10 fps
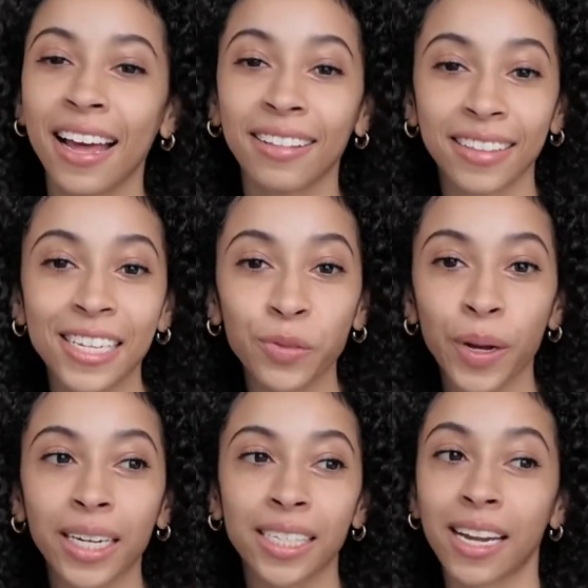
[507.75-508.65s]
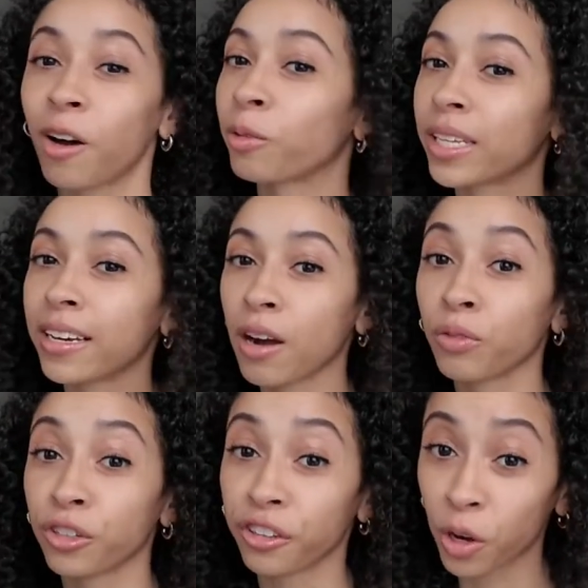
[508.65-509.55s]
And these bags not only
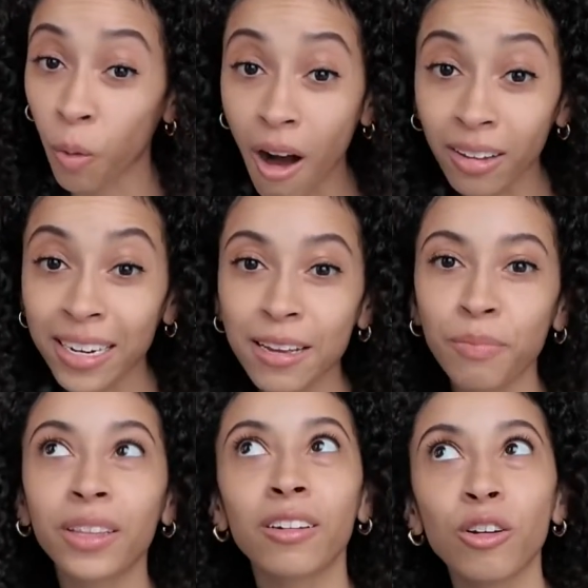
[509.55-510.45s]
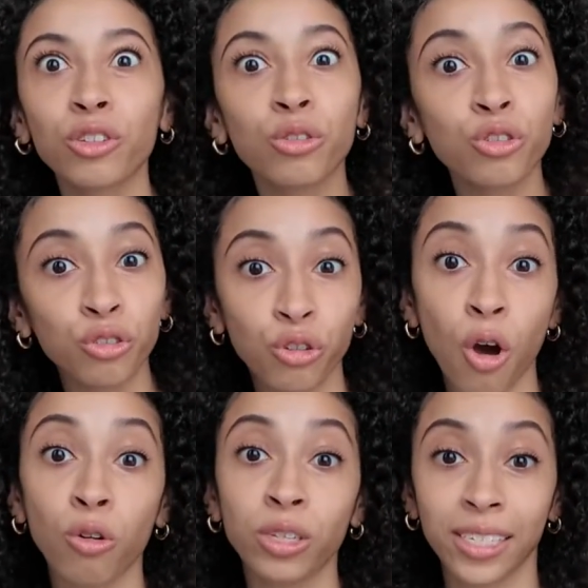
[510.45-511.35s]
cover the quality, but they're also
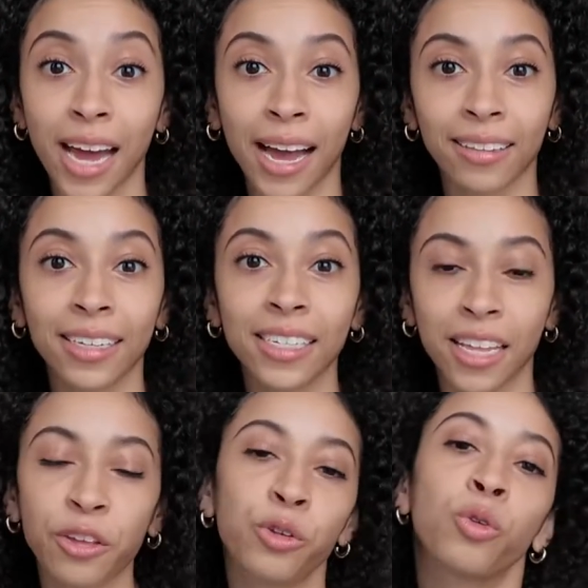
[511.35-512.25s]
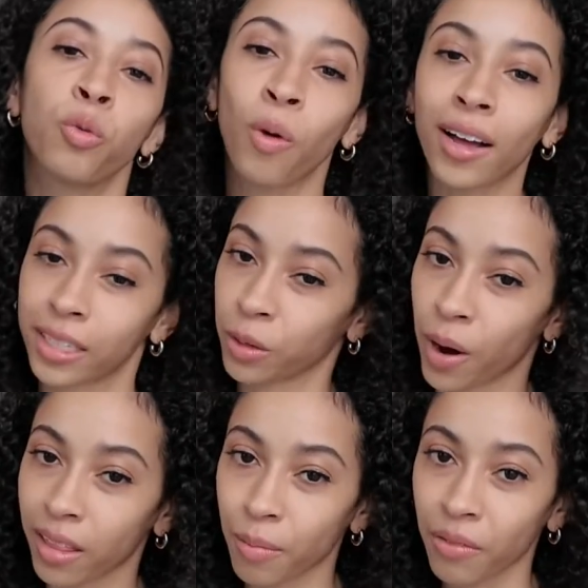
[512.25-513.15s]
so stylish that you'll want to
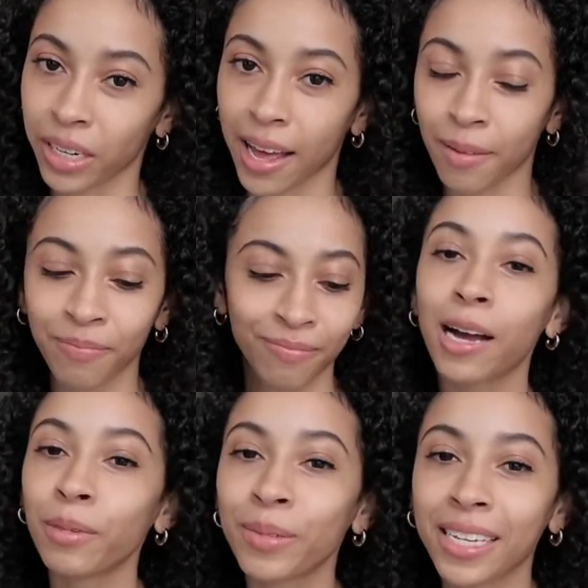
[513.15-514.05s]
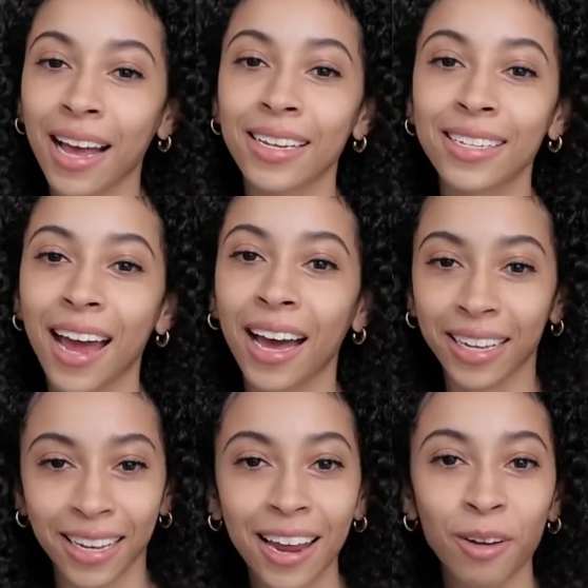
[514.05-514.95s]
wear them every day. I'm obsessed. I
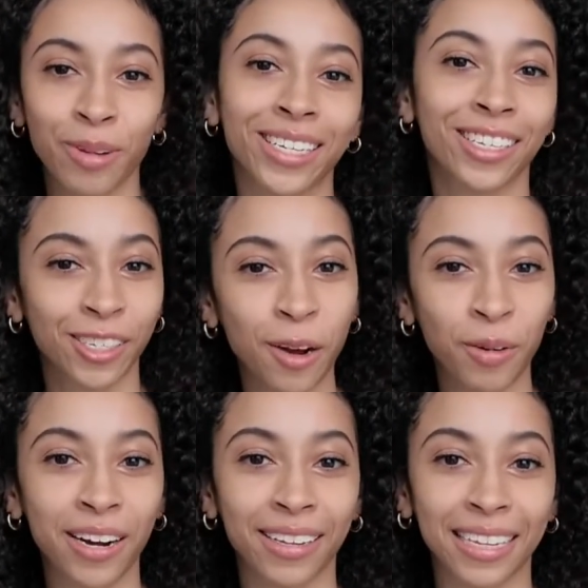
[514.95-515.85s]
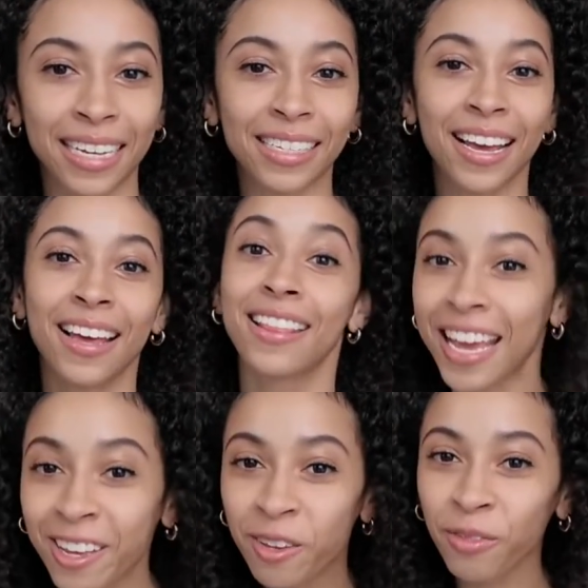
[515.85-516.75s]
cannot wait to start wearing these.
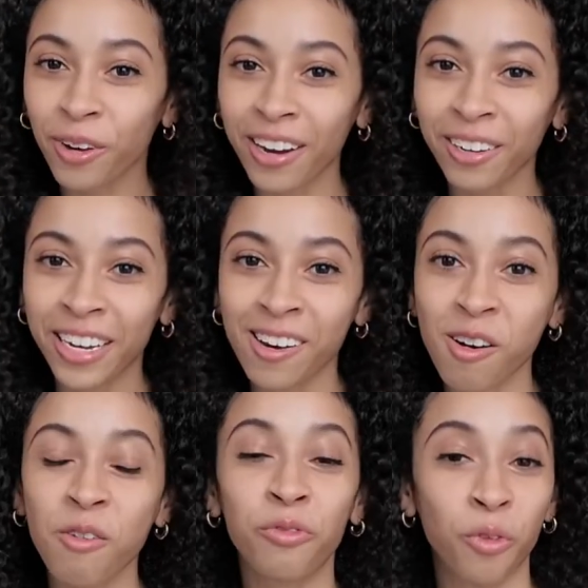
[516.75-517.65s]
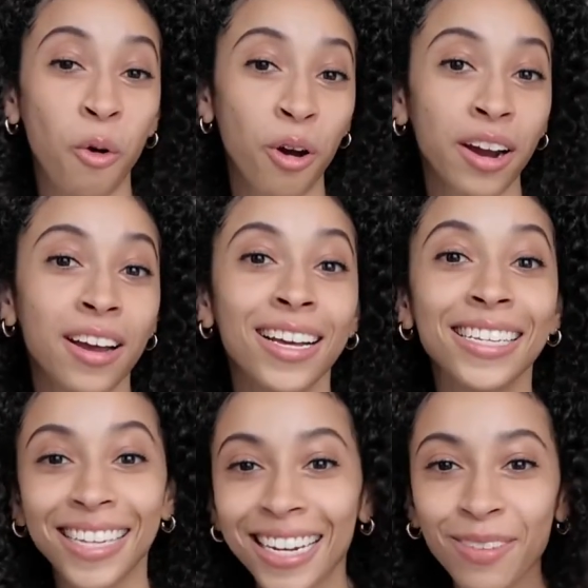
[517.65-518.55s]
Thank you, Verano Hill, for
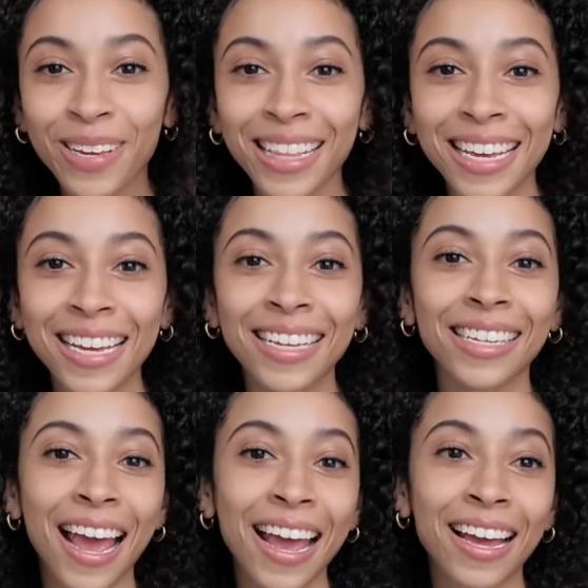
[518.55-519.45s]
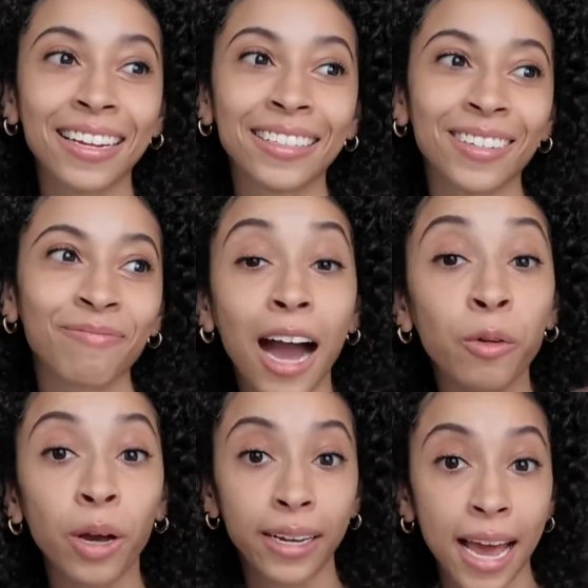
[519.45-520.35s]
sending me these. And
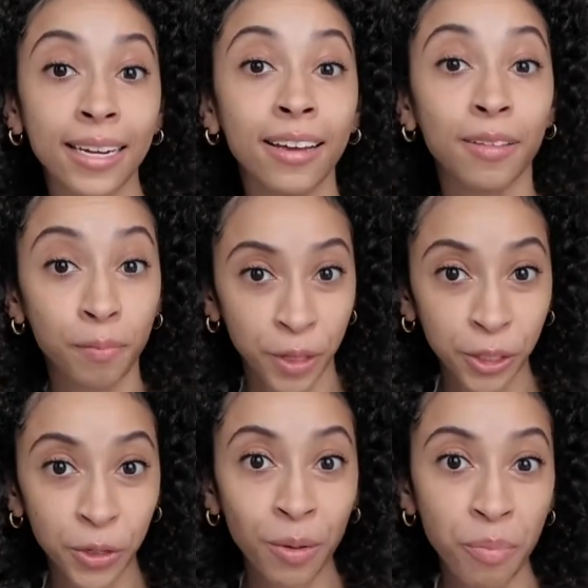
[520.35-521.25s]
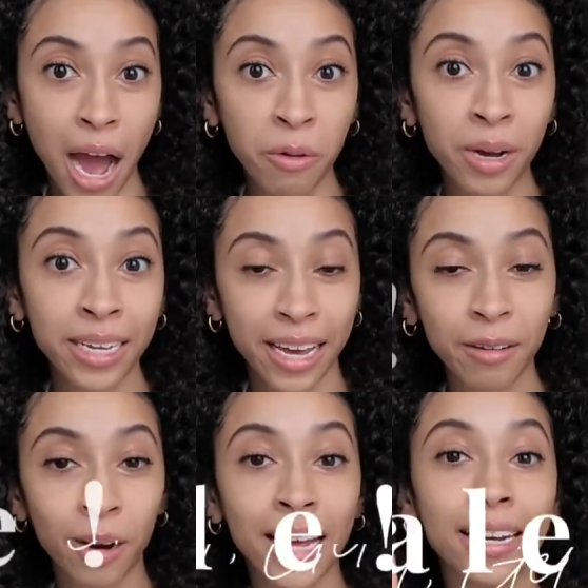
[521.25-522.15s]
again, they're doing buy one,
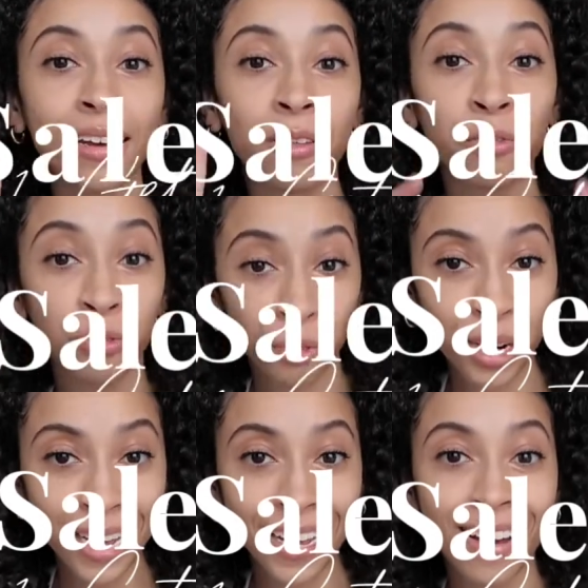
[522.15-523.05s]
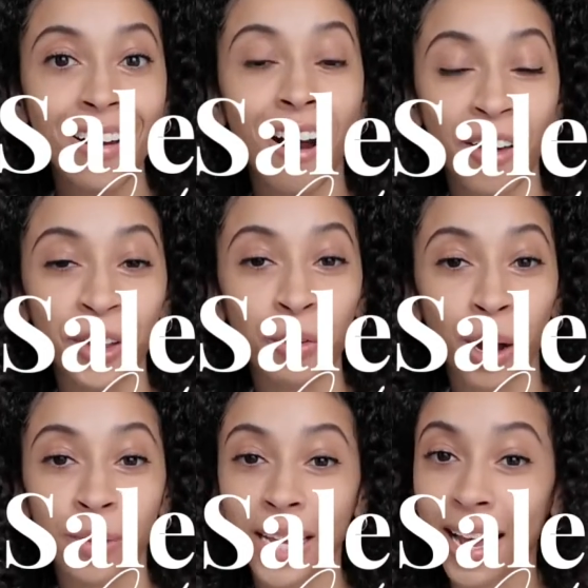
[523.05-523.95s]
get one free on their
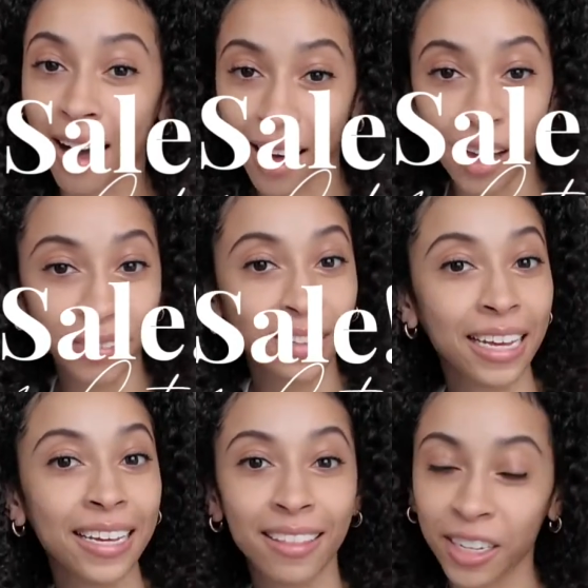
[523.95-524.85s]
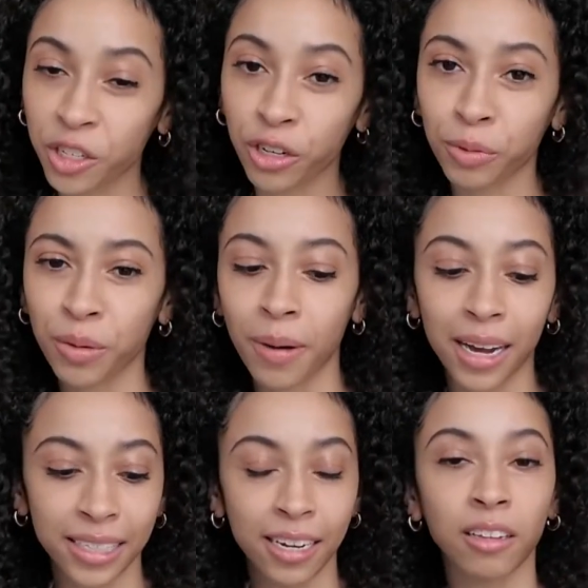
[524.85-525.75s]
website. I'll have the link in the description
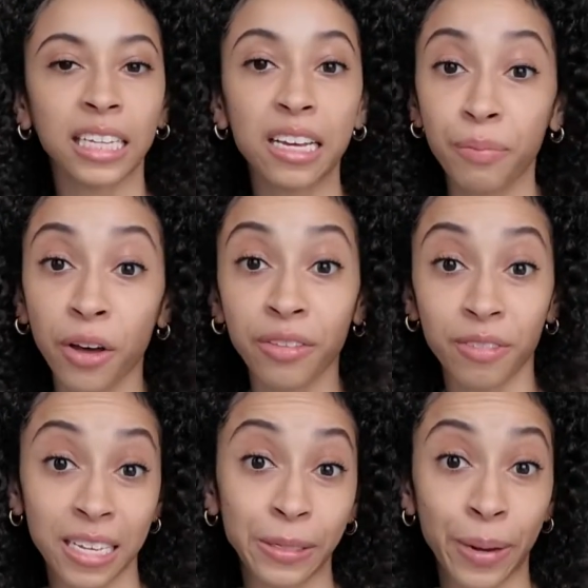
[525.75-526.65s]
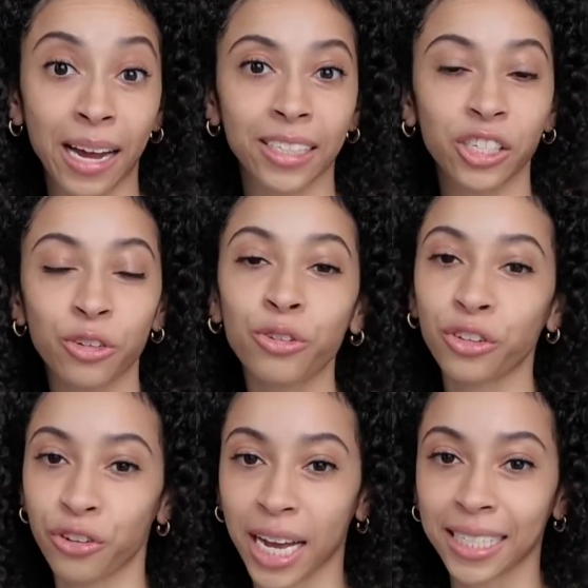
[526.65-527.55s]
box, and I'll link both of these bags too
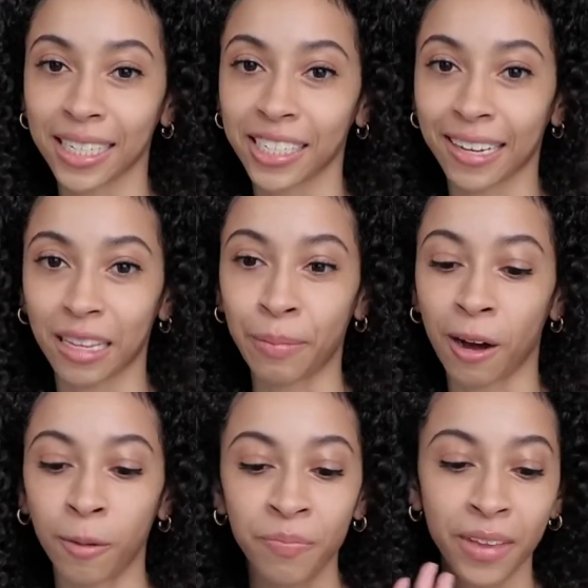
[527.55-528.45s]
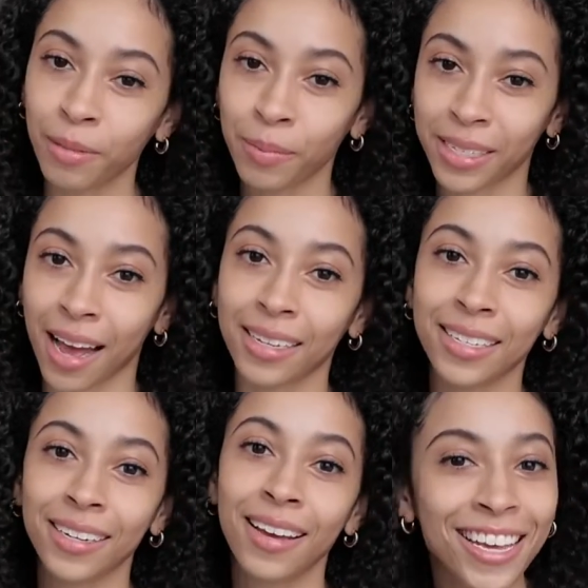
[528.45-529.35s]
so you guys can check them out. I'm
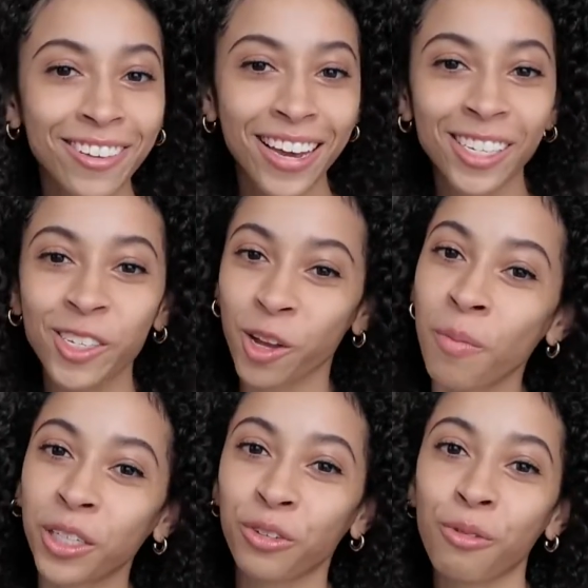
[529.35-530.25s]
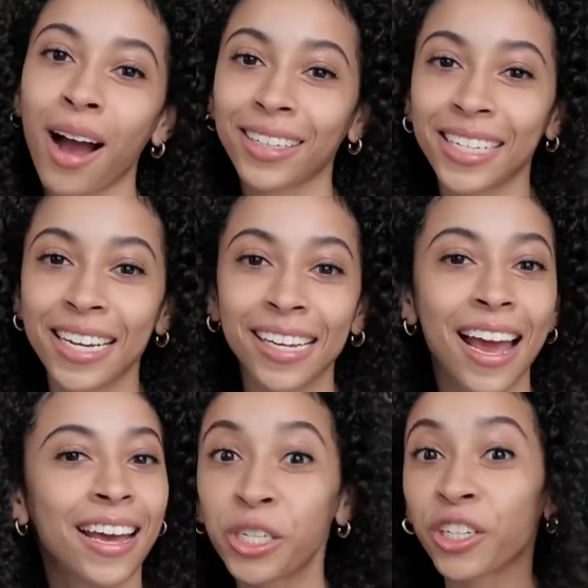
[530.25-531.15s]
obsessed. Thank you guys so much for watching.
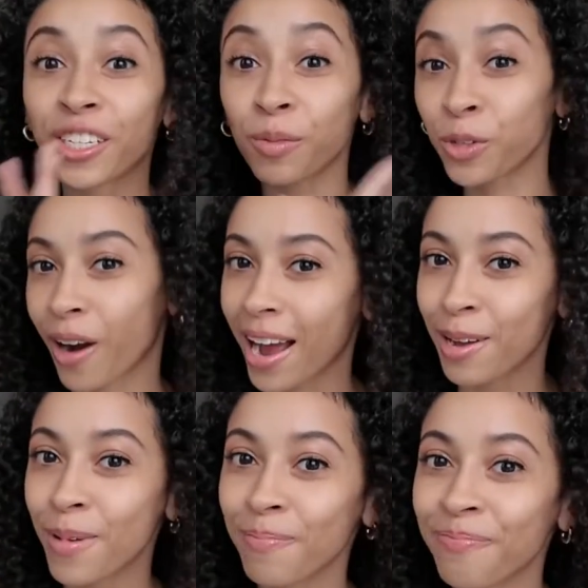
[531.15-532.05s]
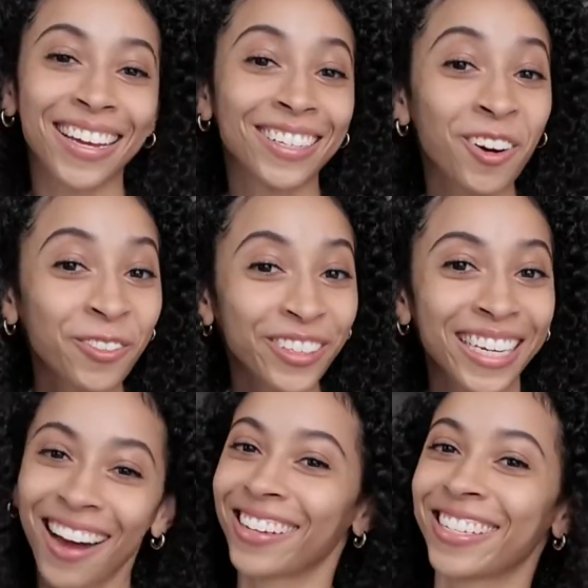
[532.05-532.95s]
Be sure to subscribe, and
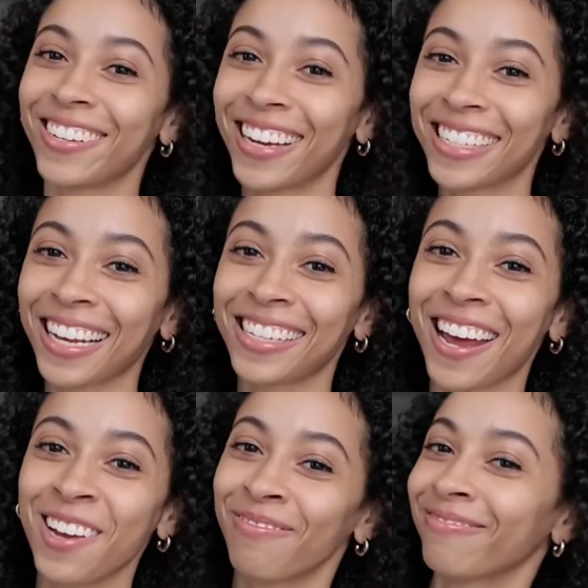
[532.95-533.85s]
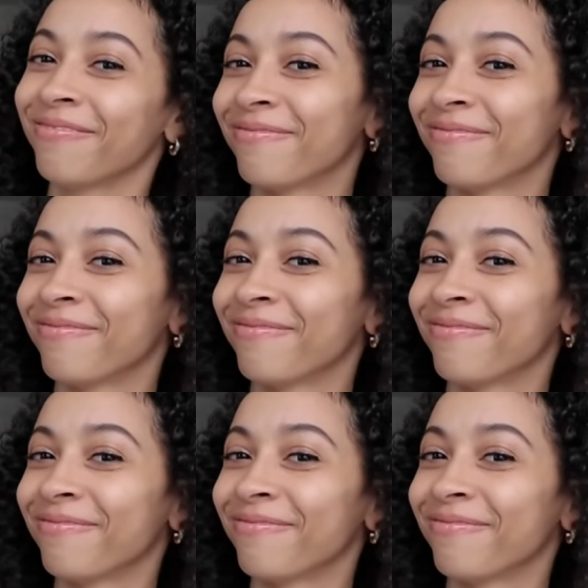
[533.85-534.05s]
hopefully I'll see you guys next time.